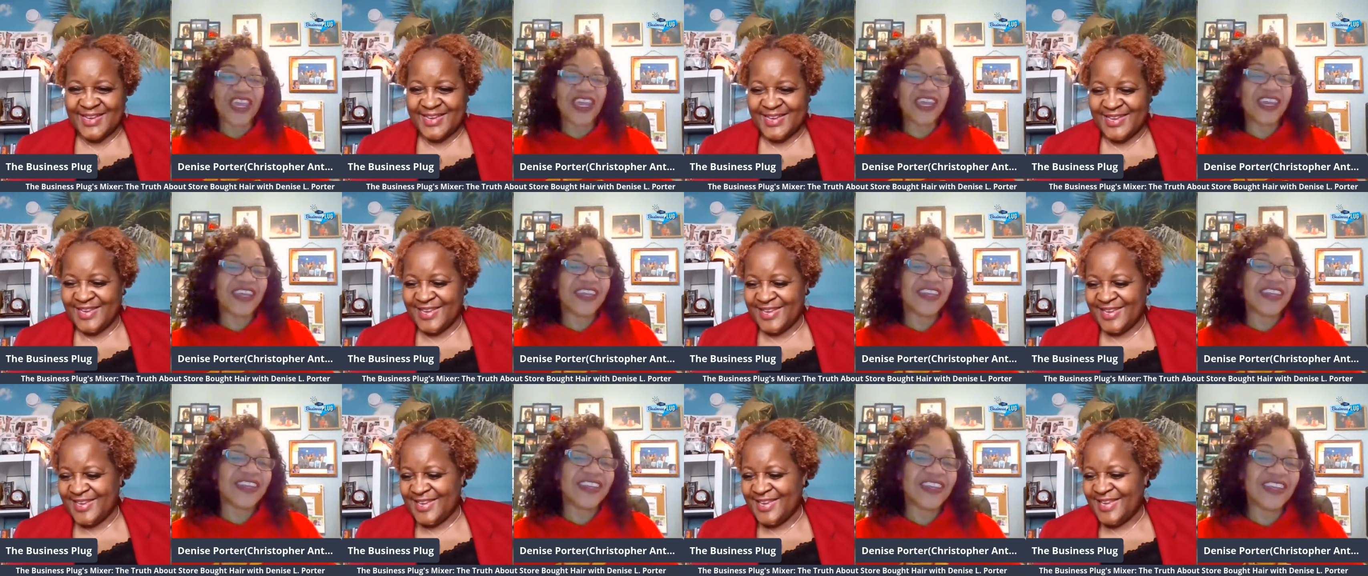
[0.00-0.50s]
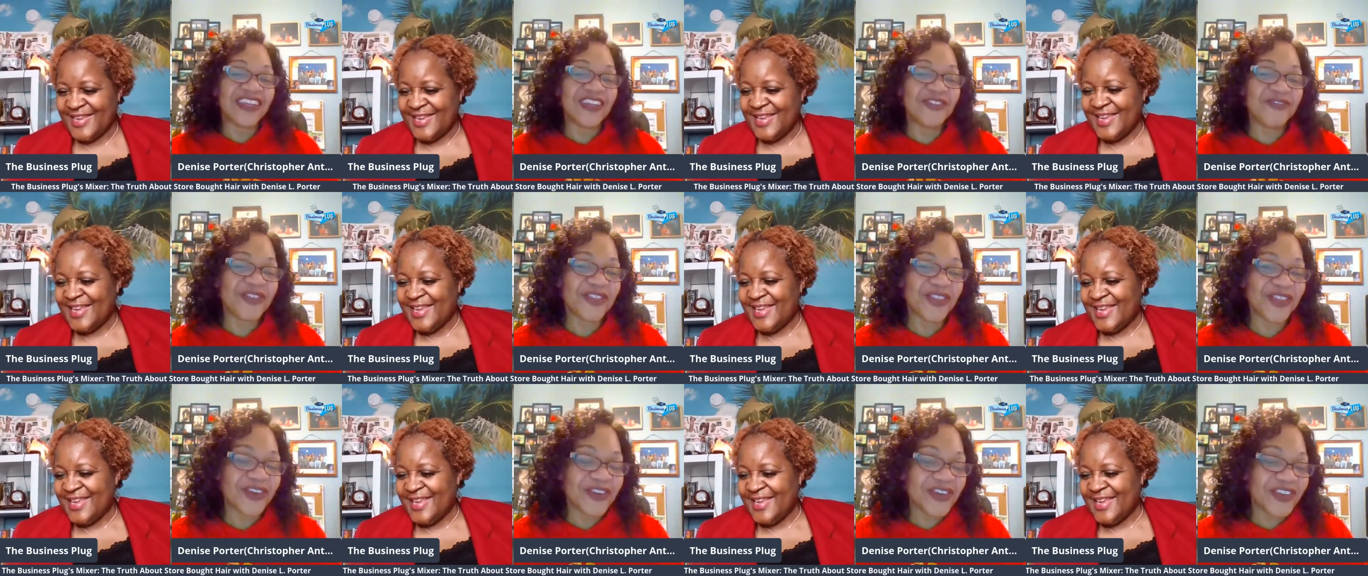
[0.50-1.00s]
Speaker 1: And
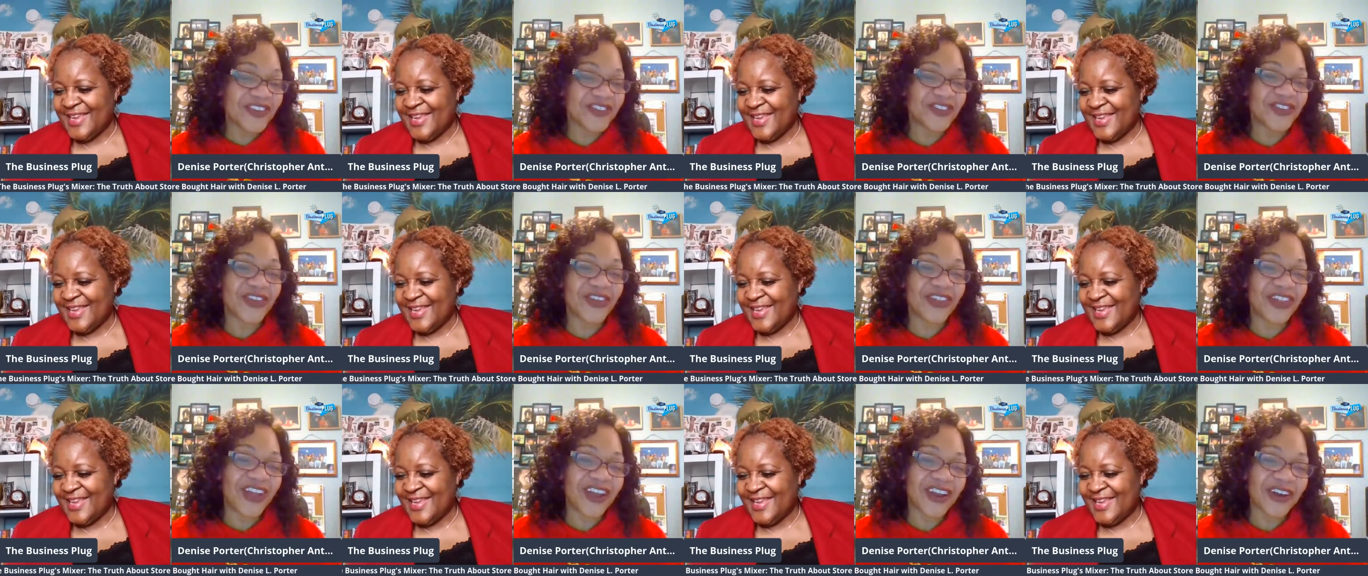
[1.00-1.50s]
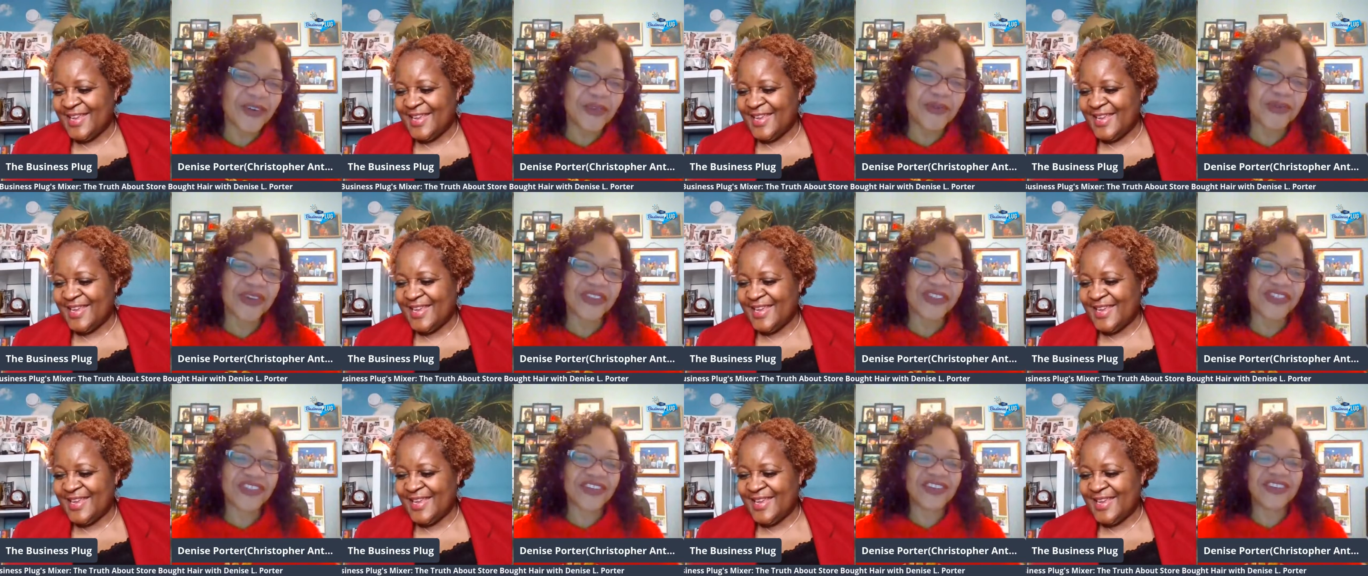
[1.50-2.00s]
even though he's no
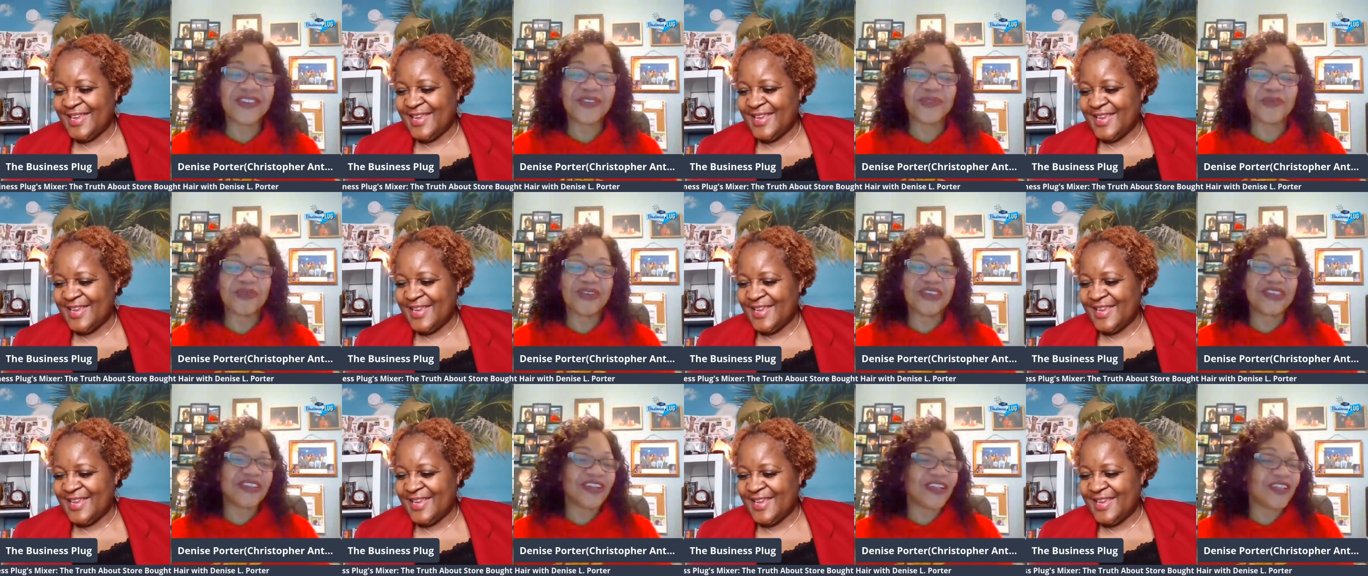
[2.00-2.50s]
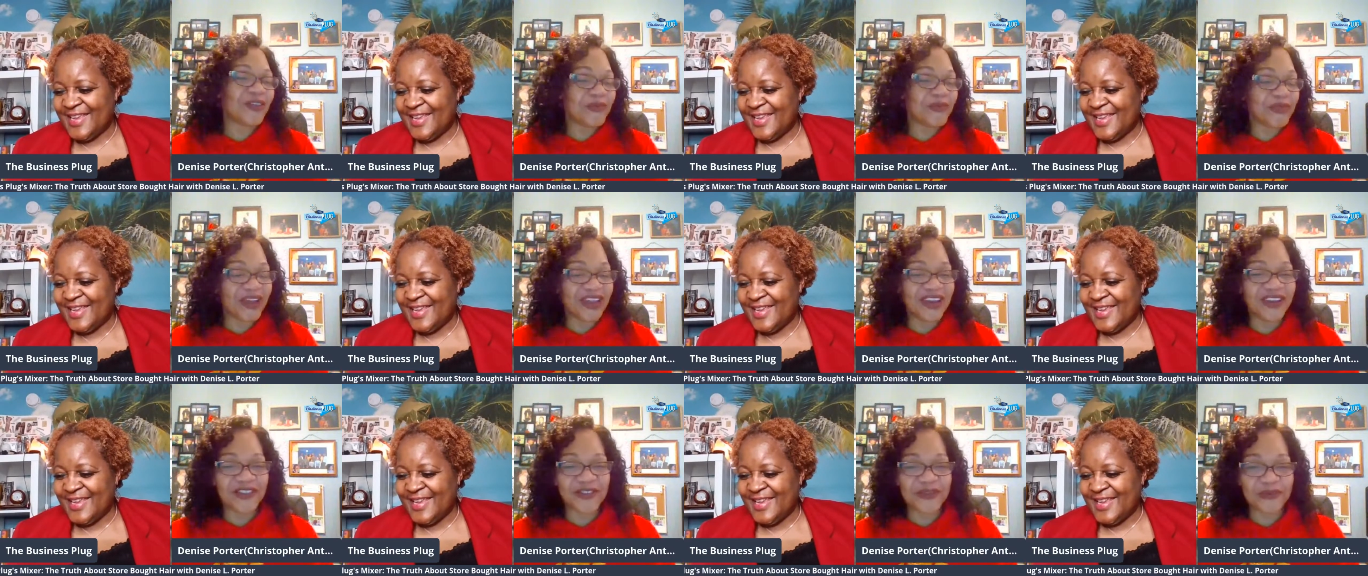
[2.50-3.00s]
longer with us, we
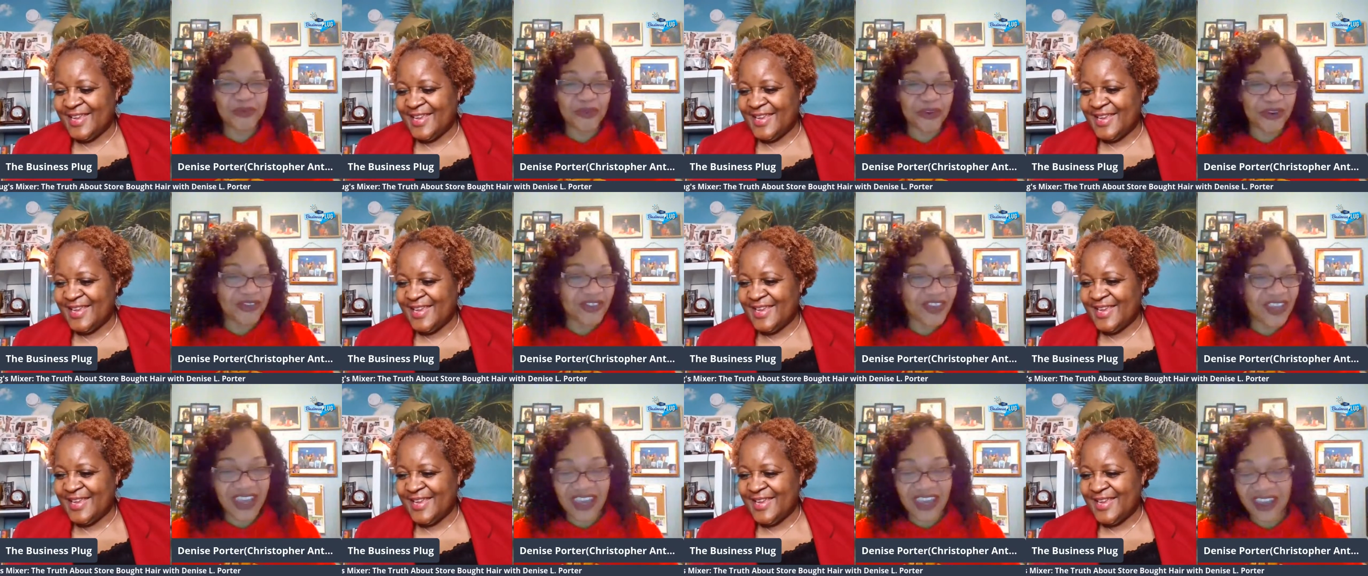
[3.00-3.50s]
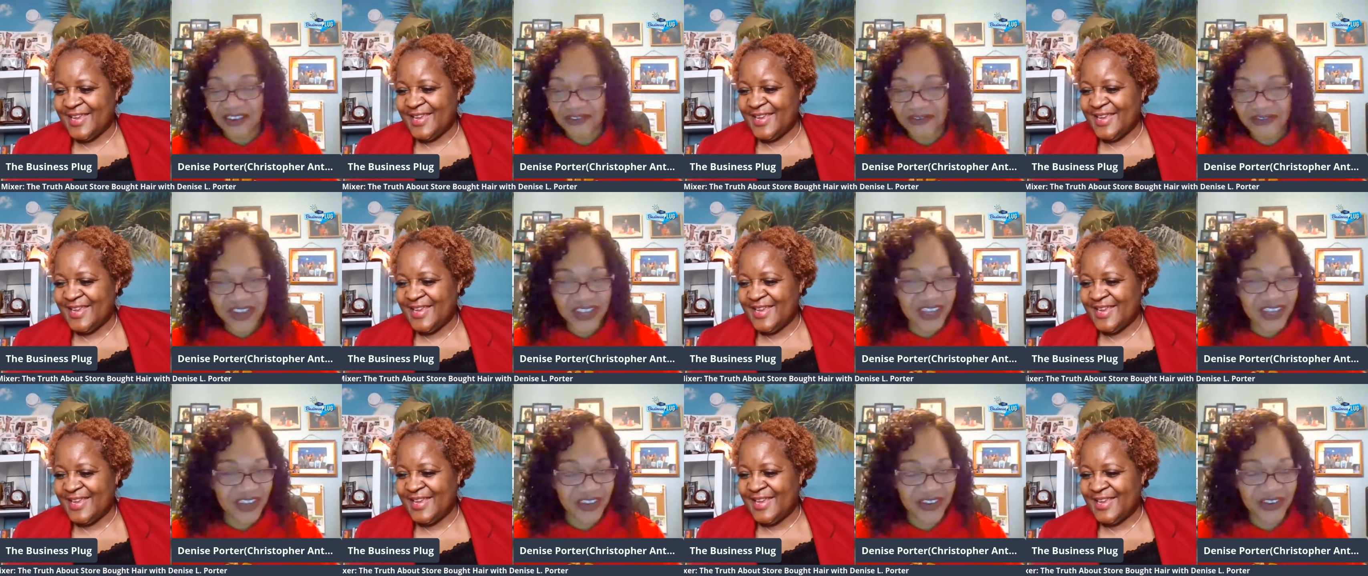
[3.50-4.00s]
celebrate his birthday
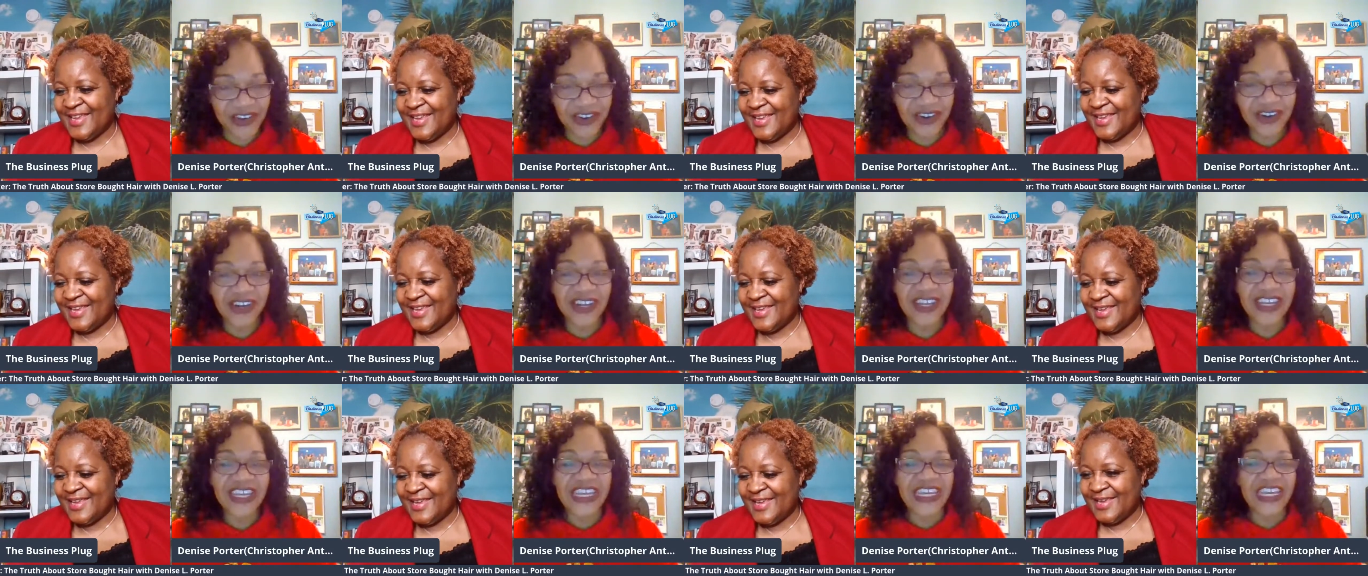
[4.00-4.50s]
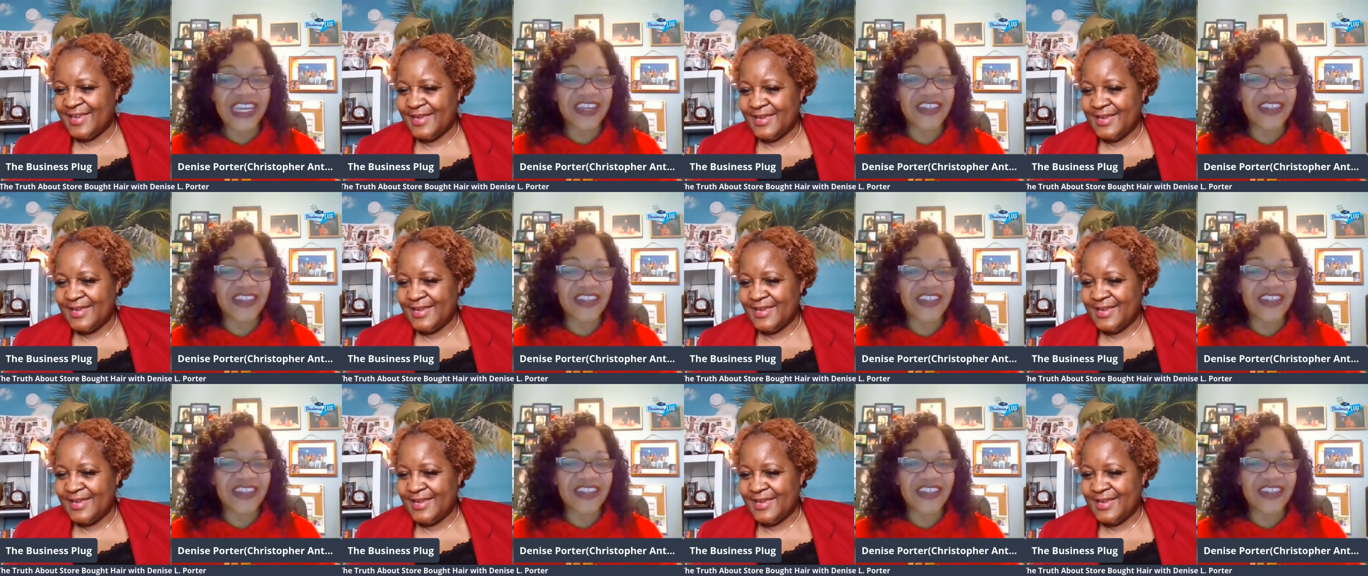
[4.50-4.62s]
every year.